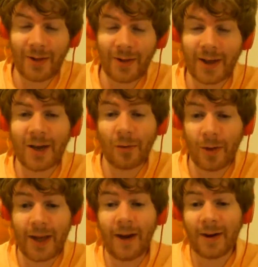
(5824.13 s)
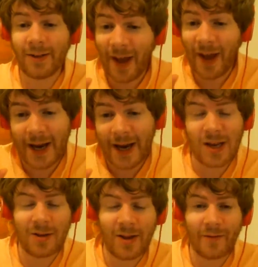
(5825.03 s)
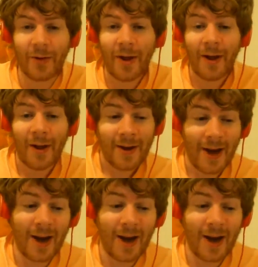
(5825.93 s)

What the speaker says: felt, and I think I can relate on a tiny level.